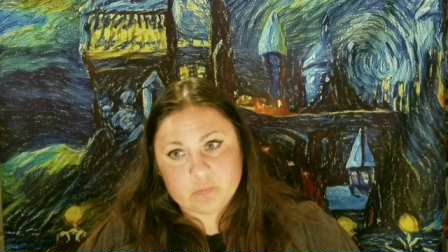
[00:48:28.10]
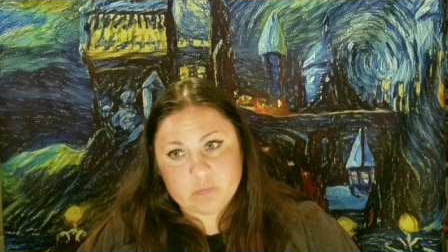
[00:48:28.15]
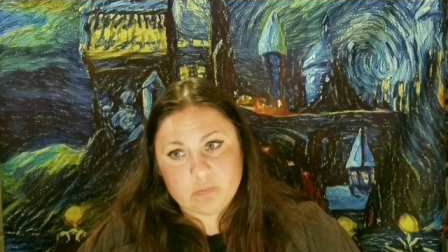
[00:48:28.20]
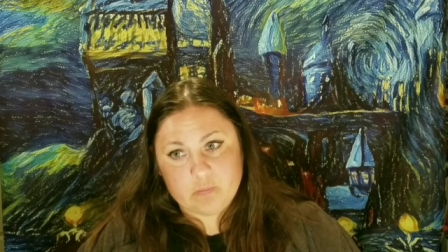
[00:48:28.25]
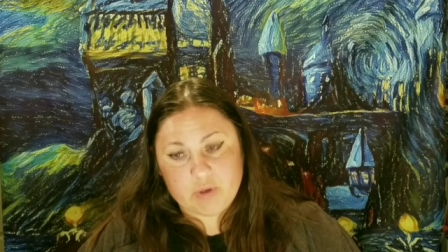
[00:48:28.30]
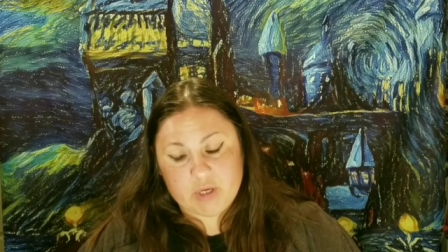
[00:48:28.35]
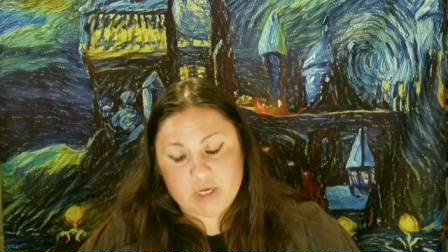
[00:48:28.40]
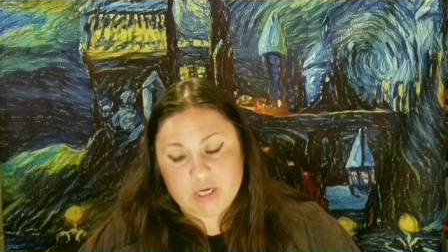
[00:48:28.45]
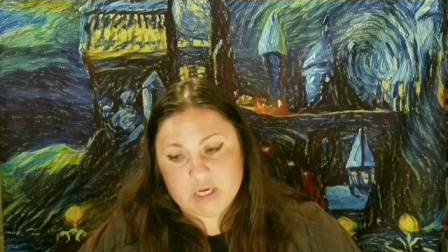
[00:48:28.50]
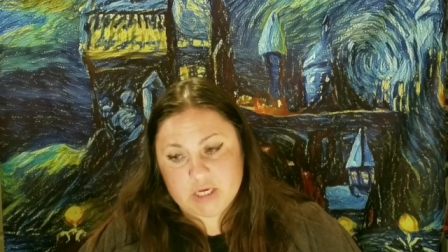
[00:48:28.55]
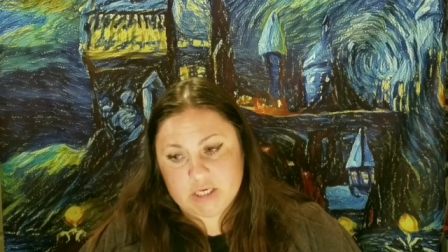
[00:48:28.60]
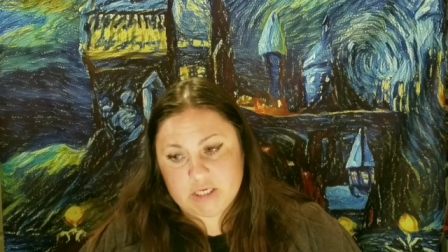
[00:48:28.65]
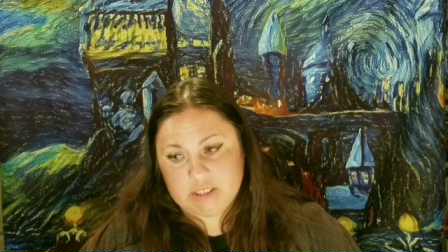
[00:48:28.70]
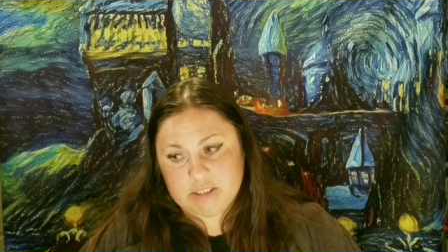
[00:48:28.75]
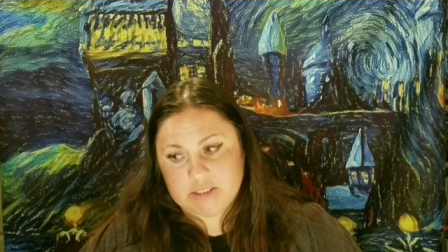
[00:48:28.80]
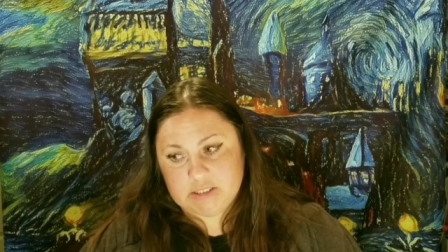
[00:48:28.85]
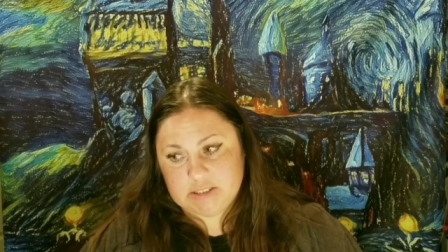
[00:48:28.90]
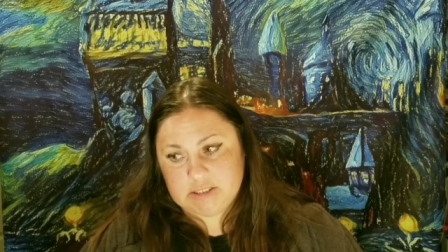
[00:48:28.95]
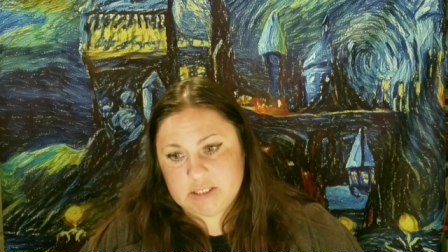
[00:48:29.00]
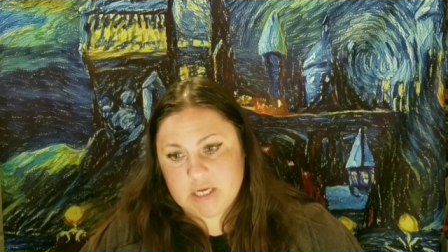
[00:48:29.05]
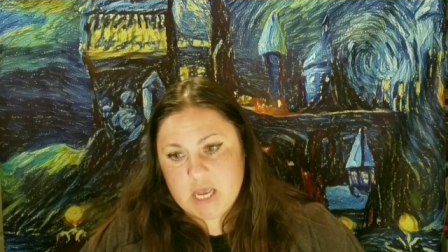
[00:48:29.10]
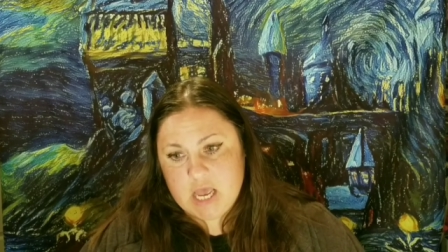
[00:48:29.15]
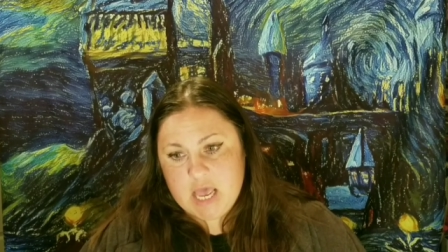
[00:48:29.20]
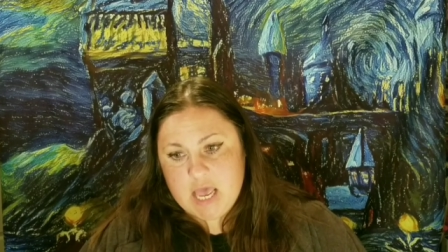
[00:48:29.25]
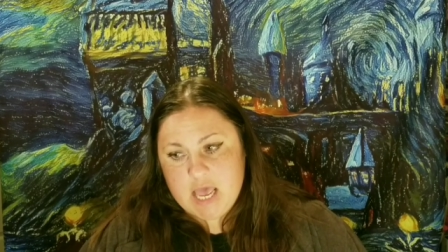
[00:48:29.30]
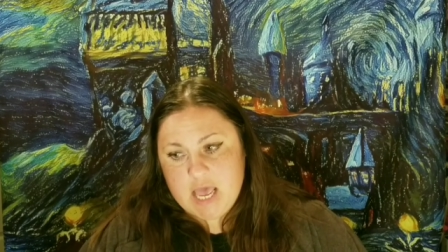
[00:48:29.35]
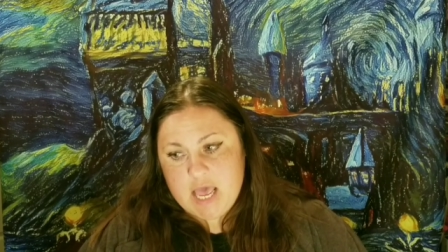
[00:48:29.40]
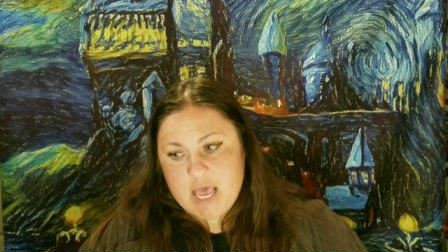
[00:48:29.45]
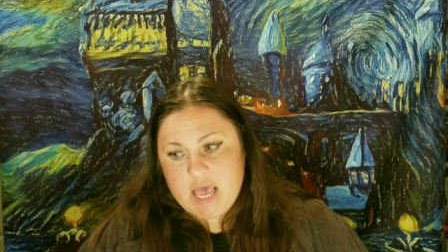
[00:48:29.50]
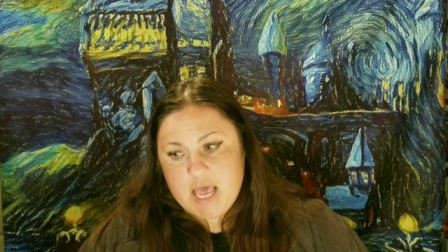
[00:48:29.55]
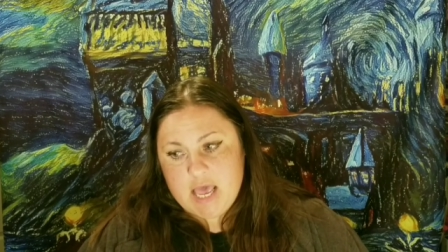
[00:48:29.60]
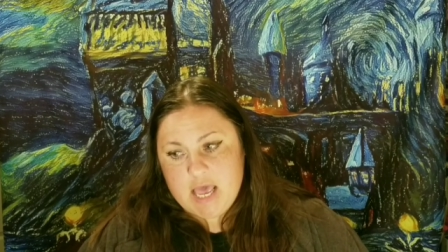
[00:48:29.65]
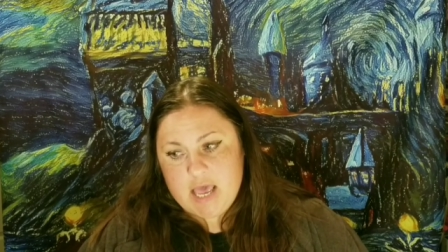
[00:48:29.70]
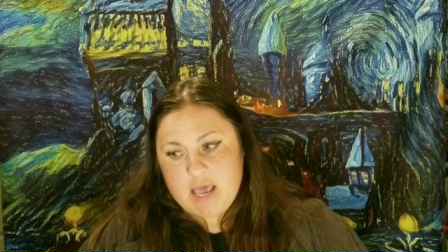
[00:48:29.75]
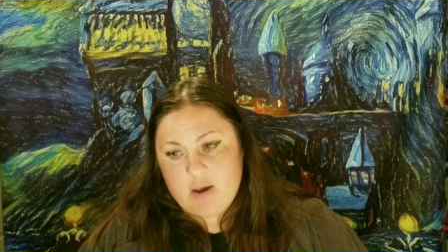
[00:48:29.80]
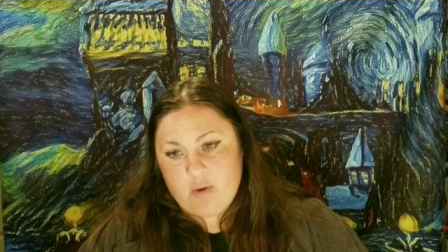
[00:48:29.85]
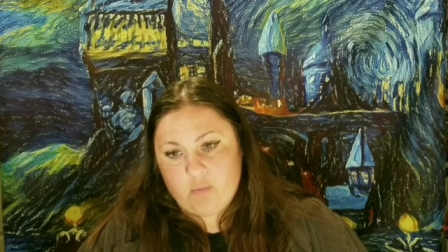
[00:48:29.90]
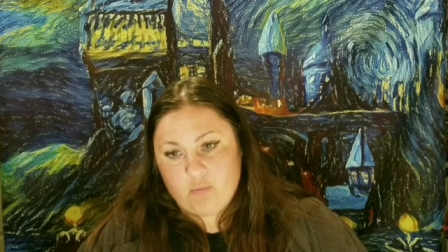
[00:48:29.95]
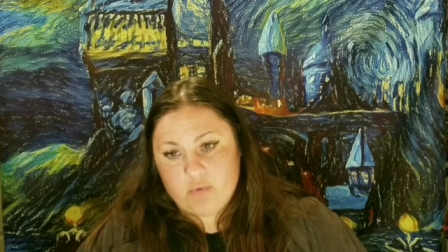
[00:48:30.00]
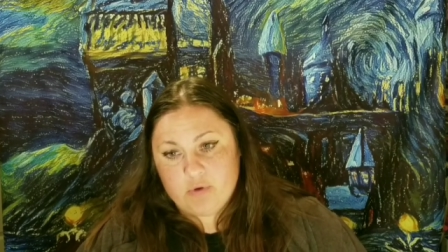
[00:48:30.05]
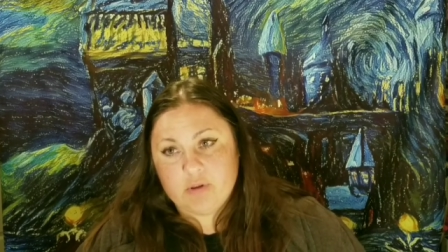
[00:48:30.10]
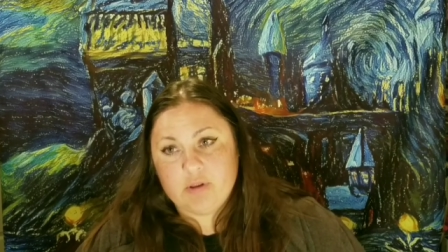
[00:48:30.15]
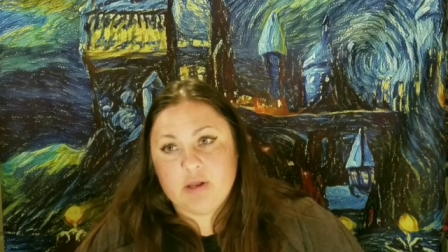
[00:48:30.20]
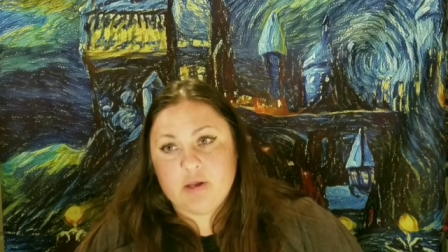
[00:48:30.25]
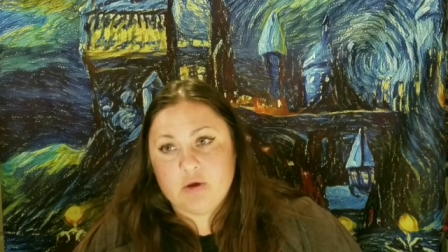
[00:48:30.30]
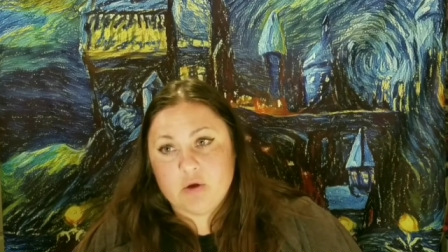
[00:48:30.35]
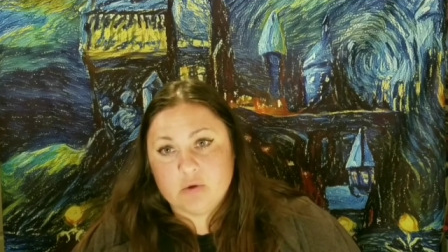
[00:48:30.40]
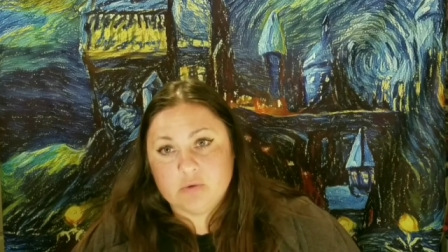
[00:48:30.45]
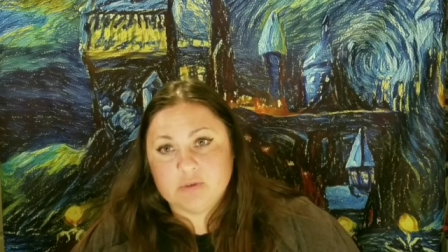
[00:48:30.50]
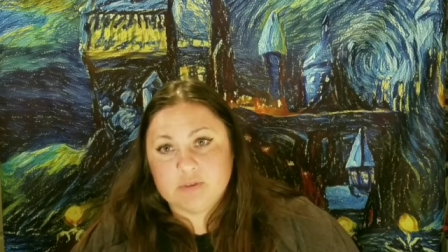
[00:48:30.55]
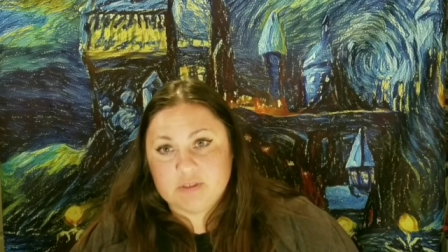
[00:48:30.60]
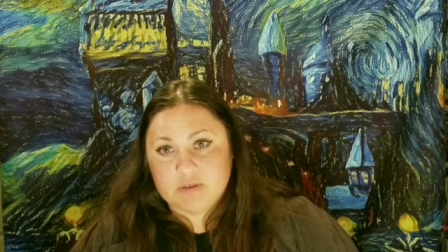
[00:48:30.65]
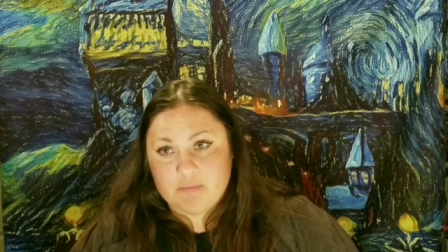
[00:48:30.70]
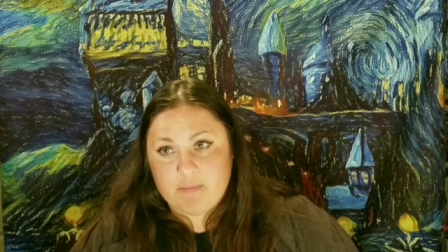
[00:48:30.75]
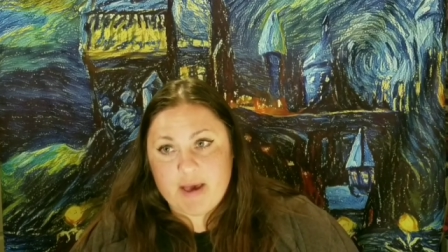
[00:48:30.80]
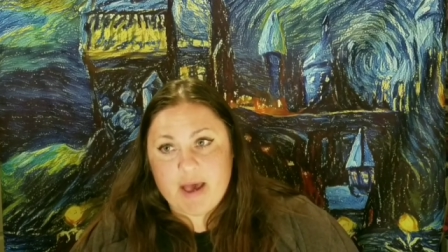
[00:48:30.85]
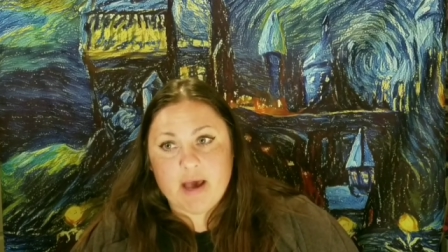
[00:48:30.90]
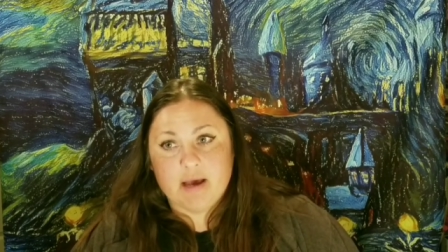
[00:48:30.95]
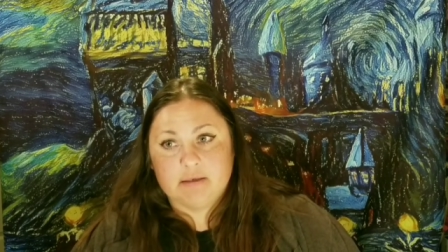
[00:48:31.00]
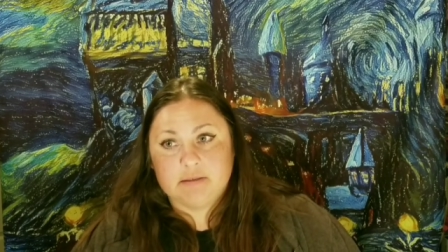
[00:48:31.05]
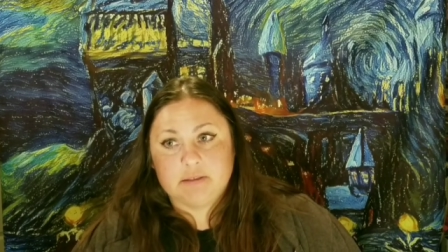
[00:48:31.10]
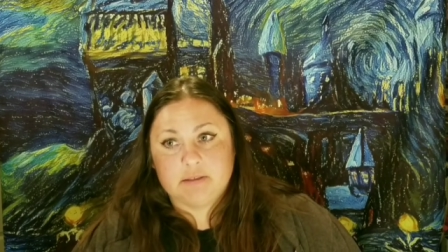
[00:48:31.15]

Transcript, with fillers: because it really goes to bat